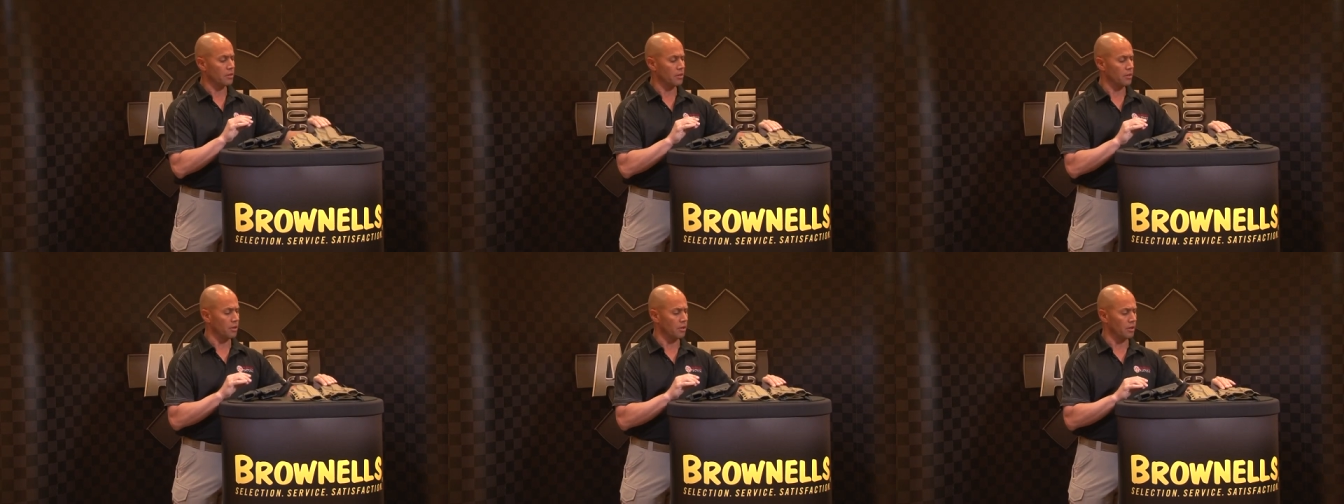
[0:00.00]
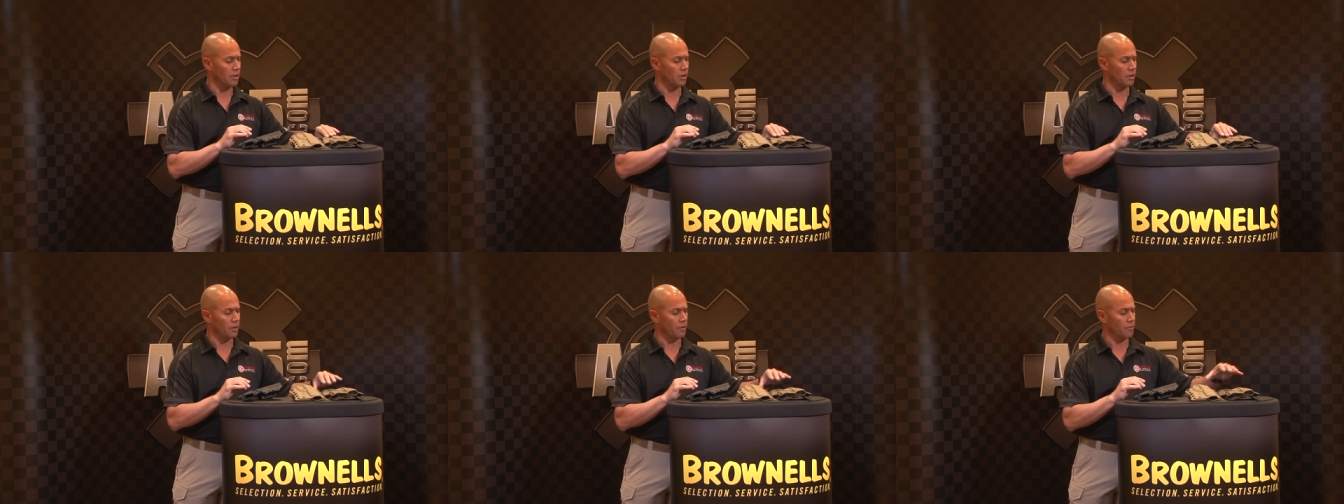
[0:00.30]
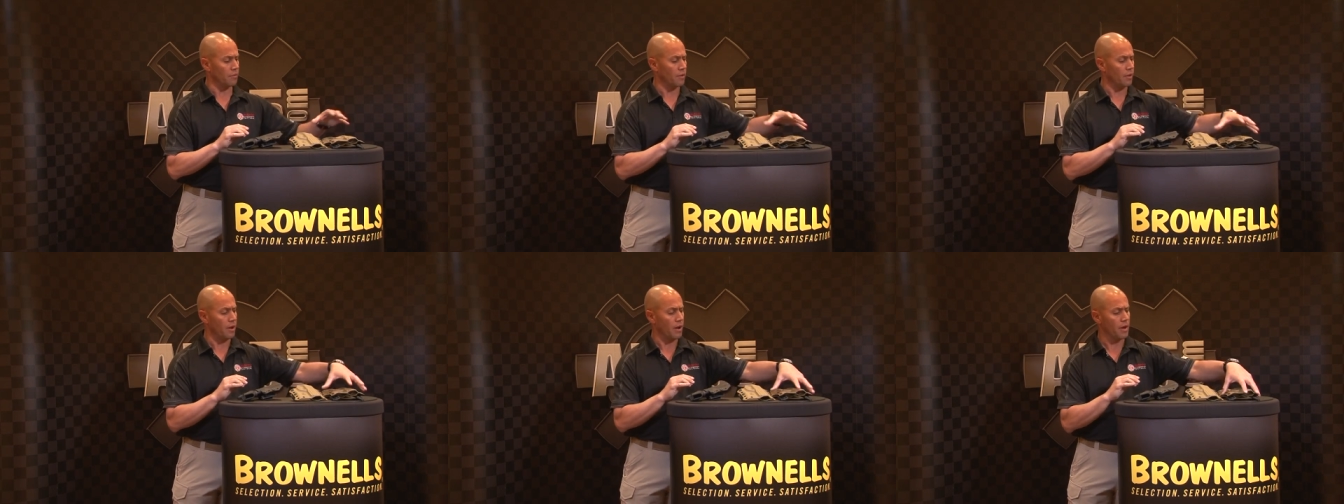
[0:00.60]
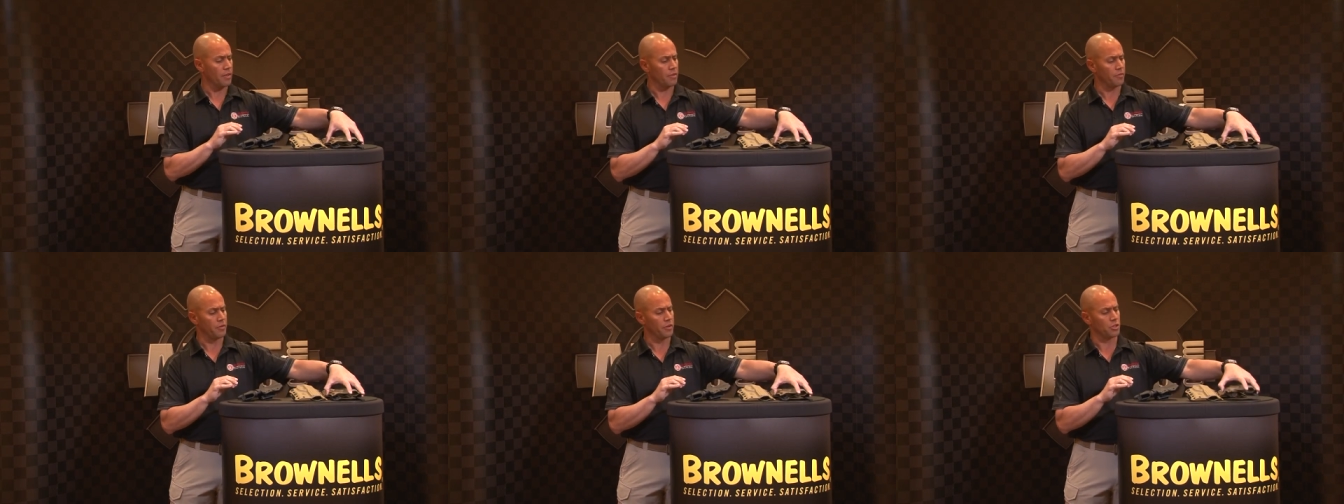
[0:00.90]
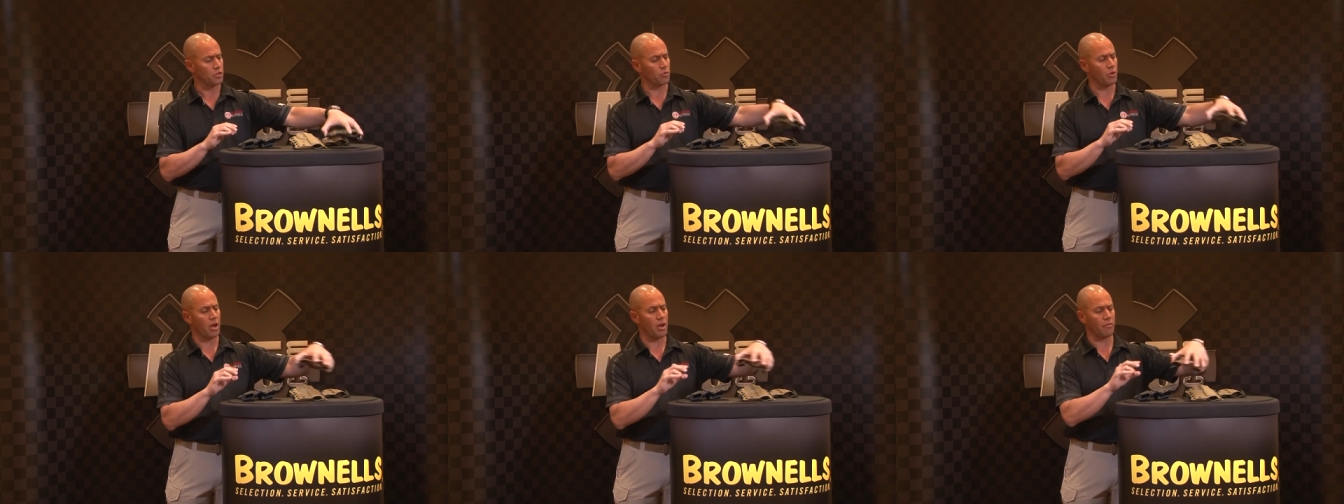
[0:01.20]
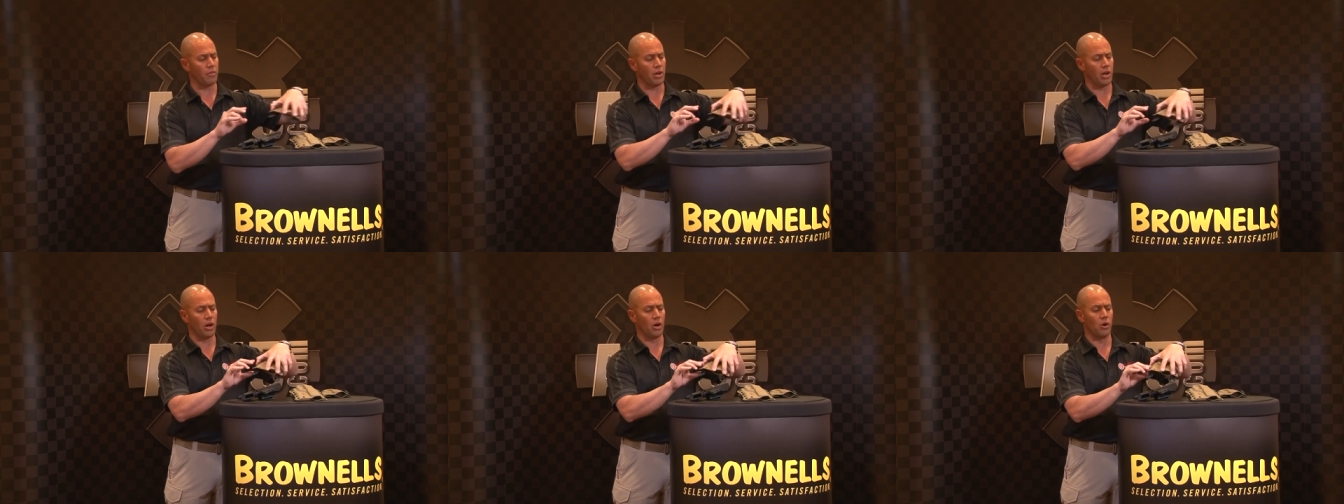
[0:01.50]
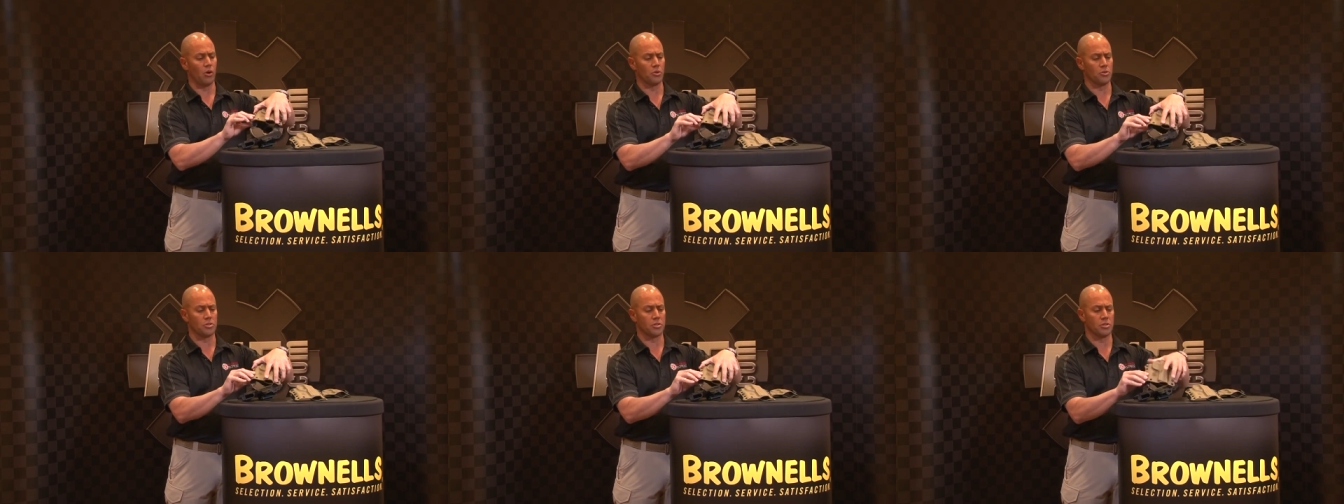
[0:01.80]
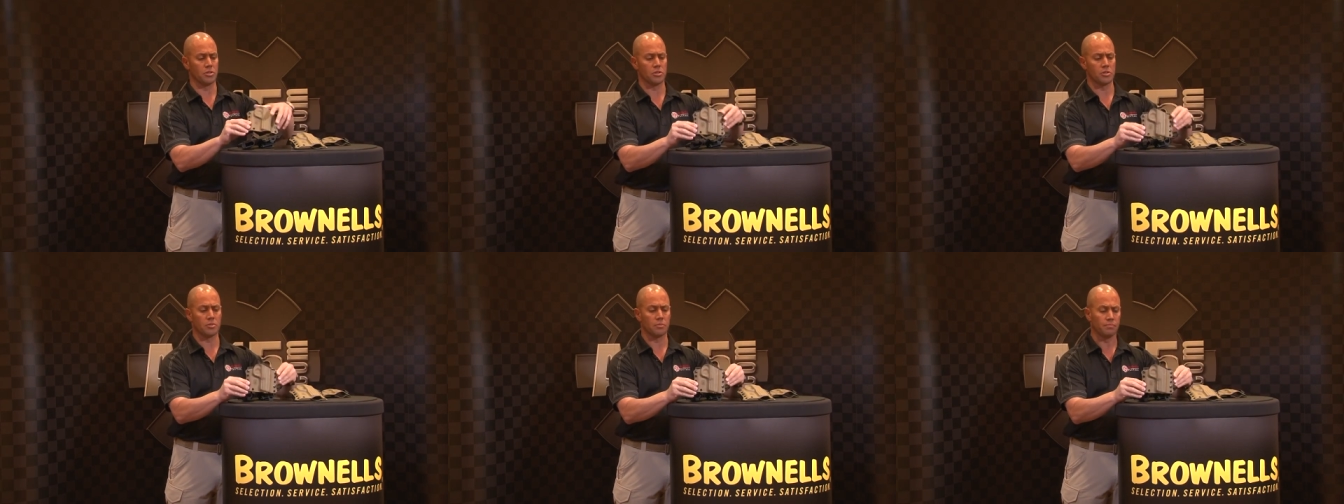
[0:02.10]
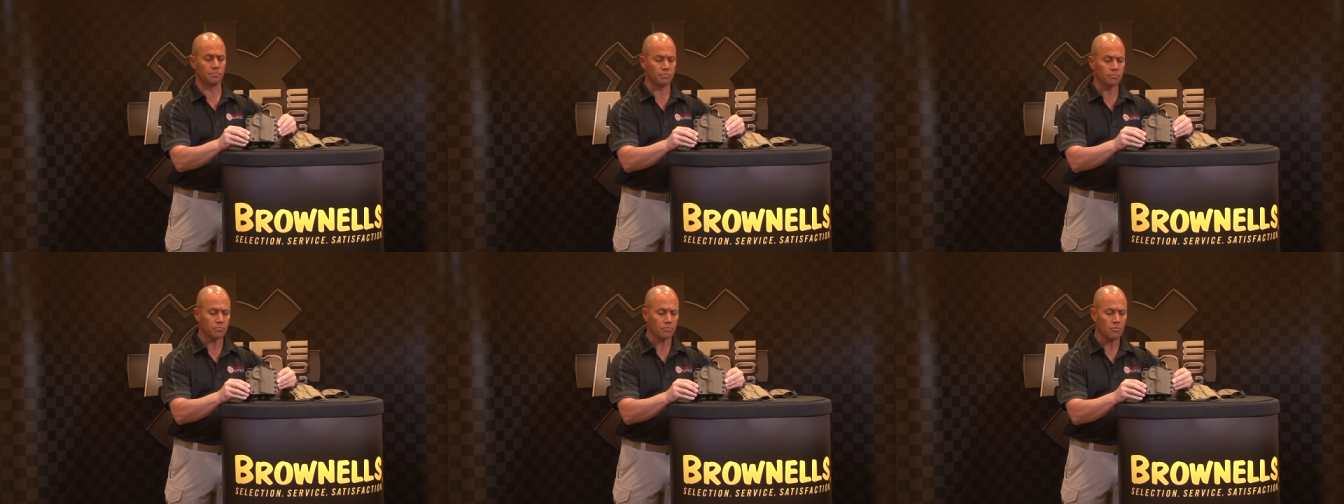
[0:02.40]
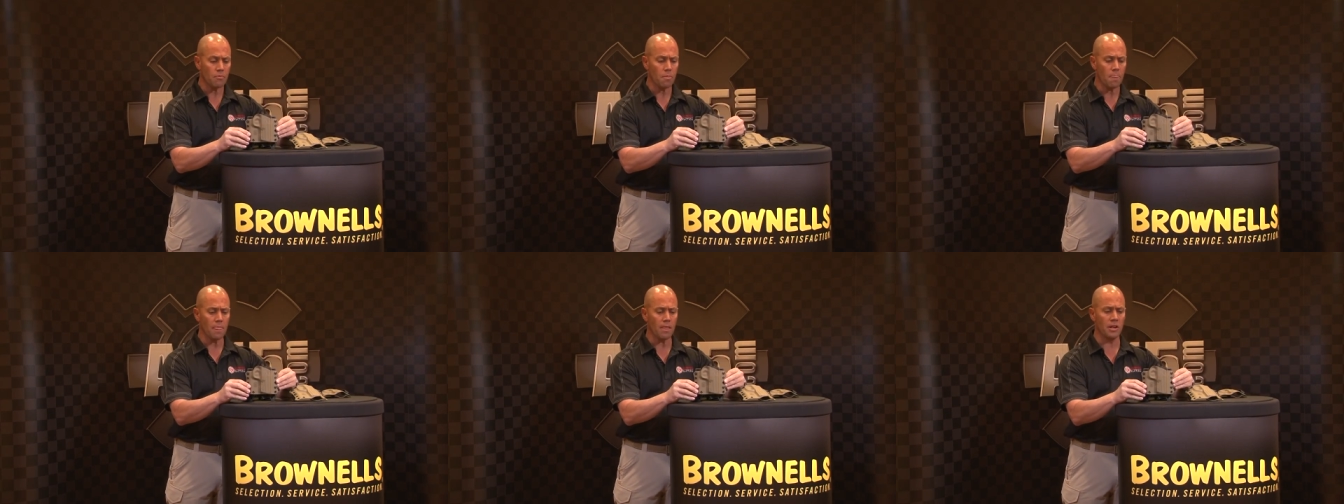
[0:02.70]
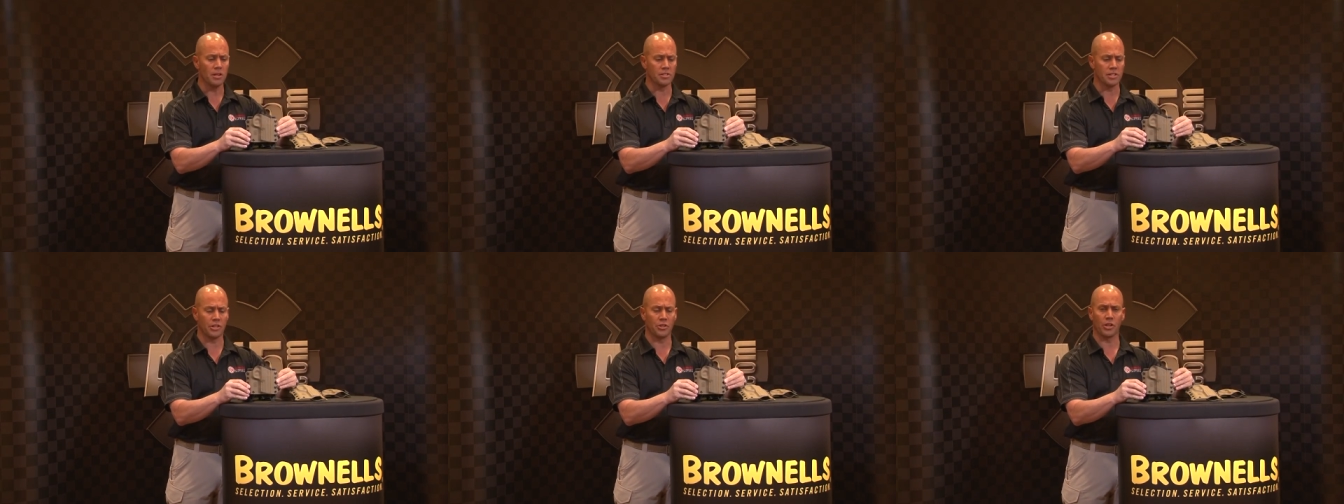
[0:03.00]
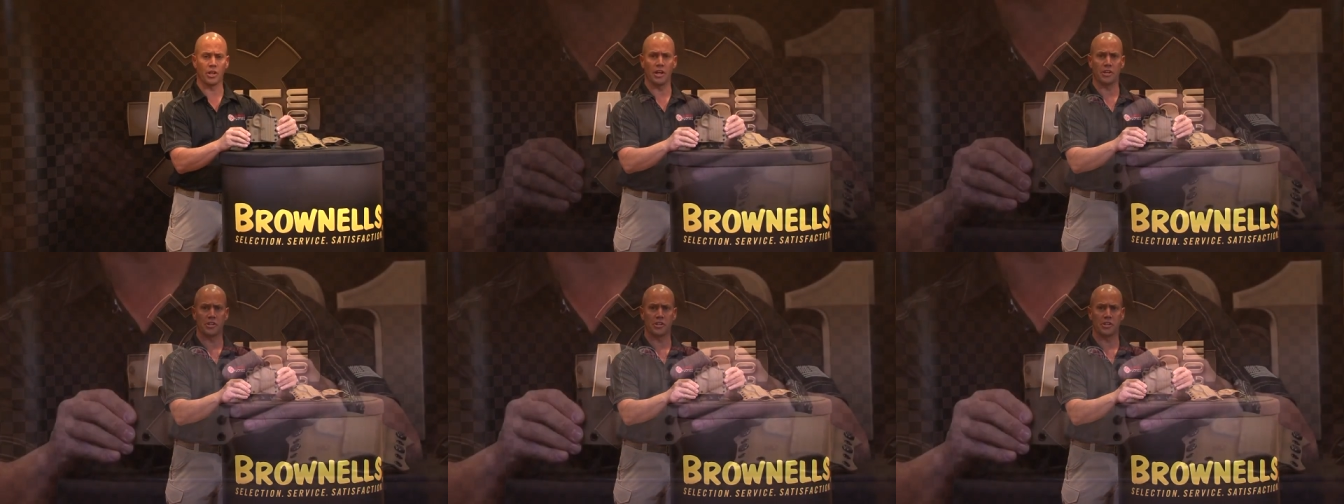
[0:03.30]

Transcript: The other features we have in our holsters is that you can